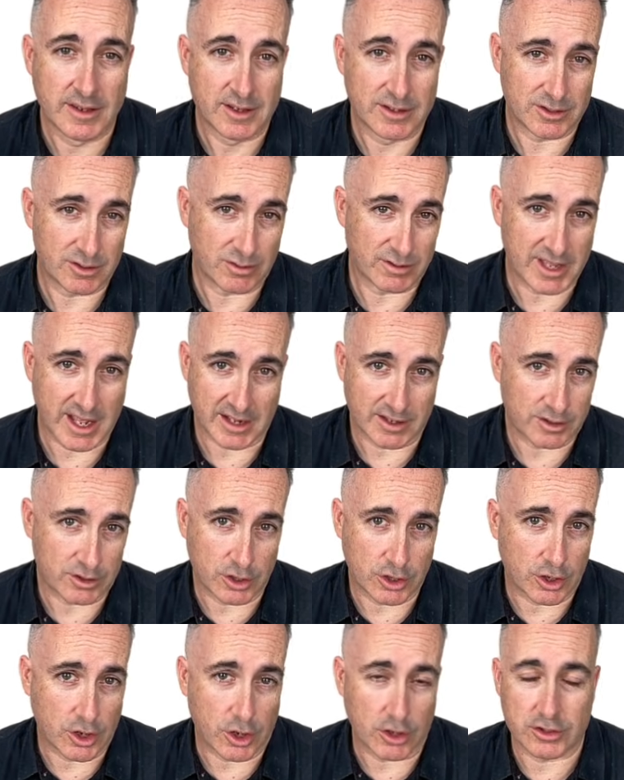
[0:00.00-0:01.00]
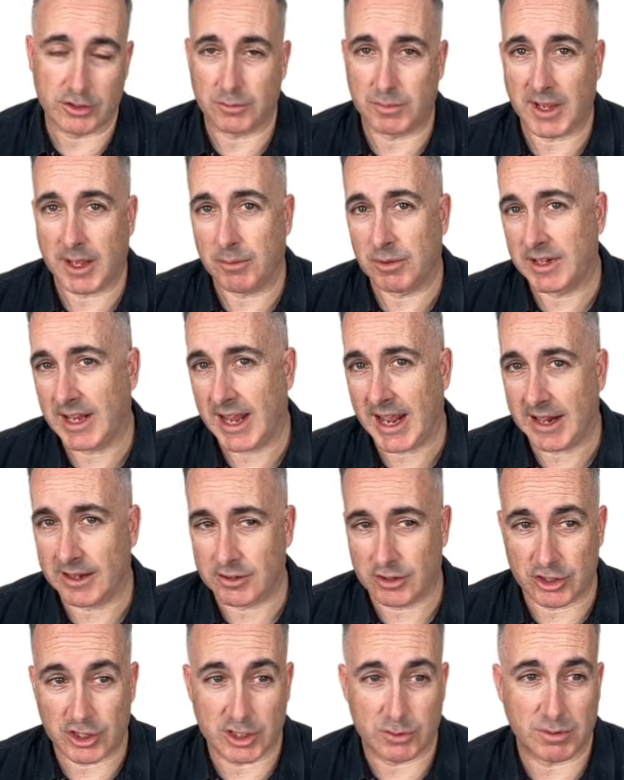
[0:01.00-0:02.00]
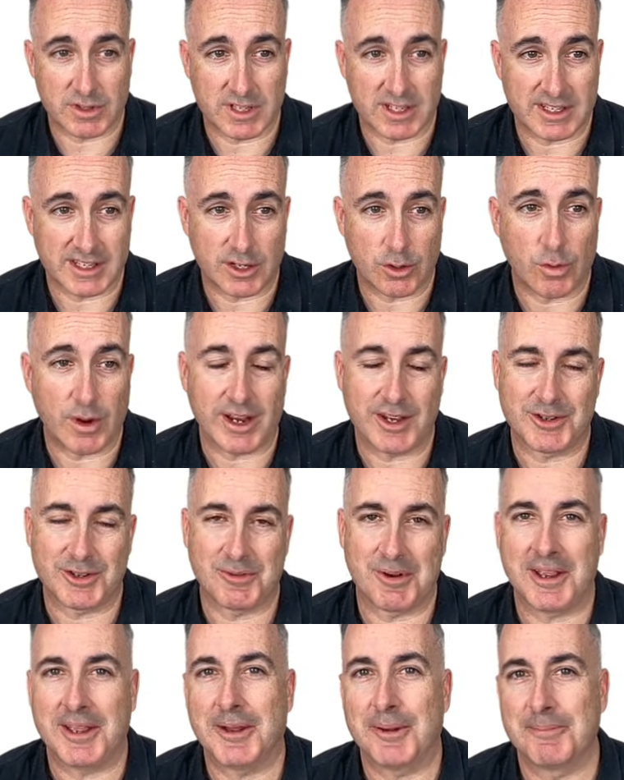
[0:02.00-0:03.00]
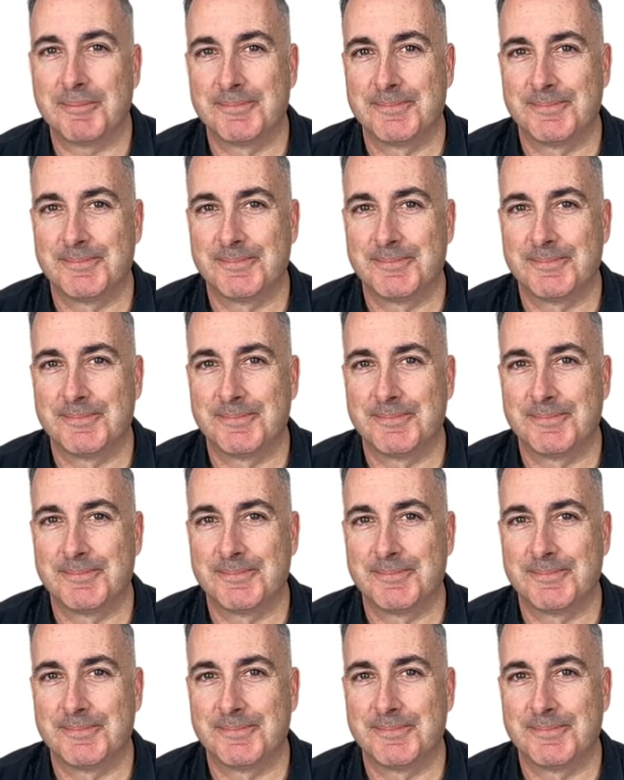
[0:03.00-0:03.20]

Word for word: So that you could also be able to answer just with this equation right here.